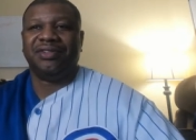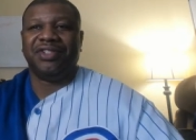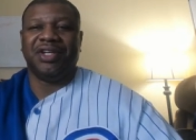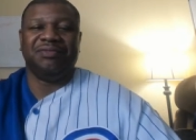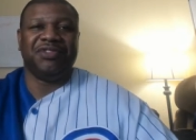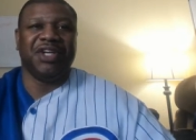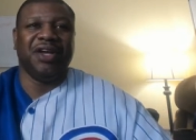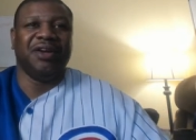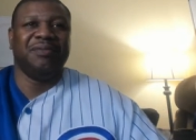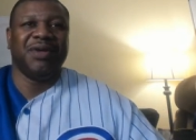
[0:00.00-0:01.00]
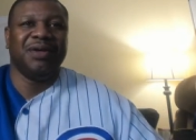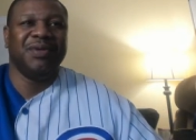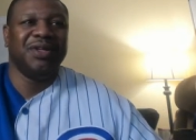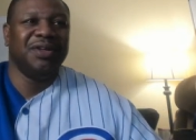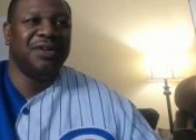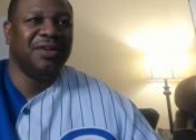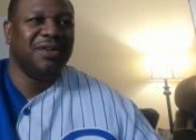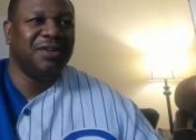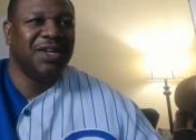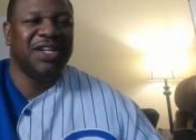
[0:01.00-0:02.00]
Jeff Jarrett, baby.
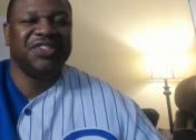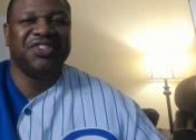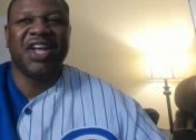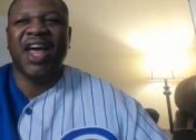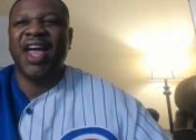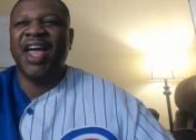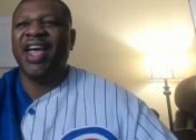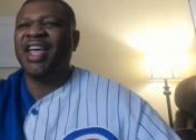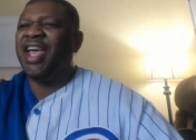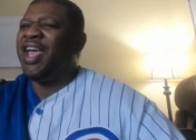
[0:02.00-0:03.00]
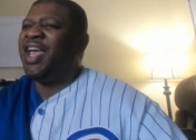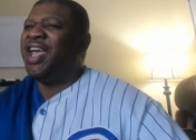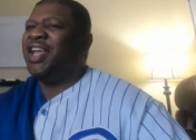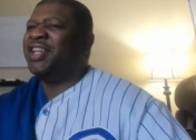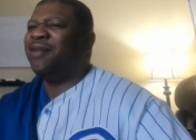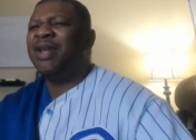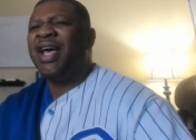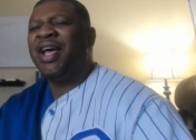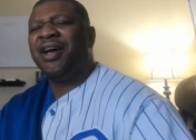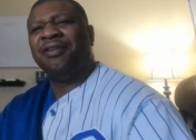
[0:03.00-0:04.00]
That's J E double
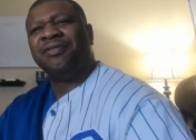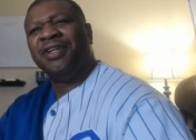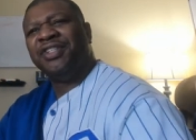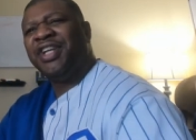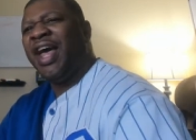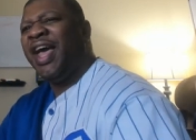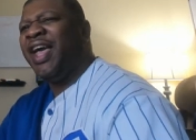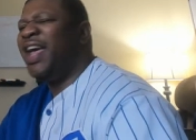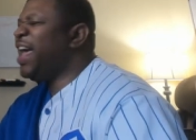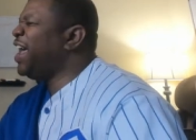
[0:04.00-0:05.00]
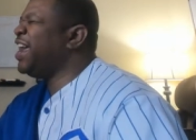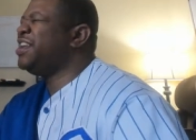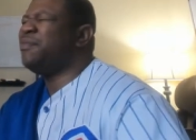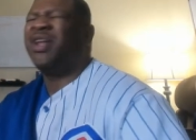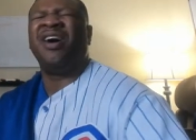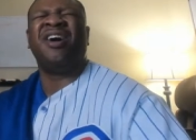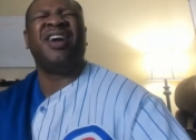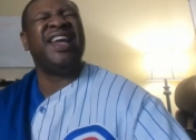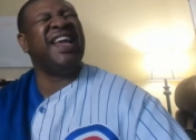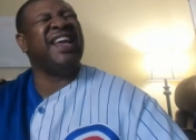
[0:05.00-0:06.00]
F J A double
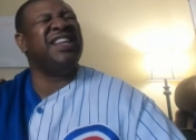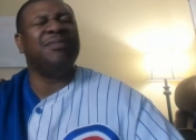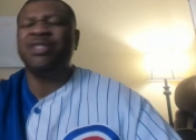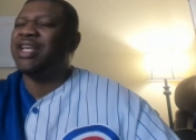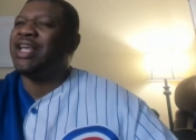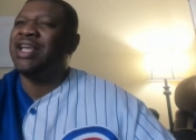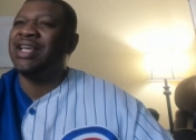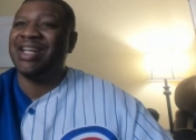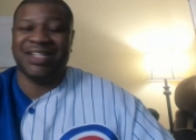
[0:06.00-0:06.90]
R E double T.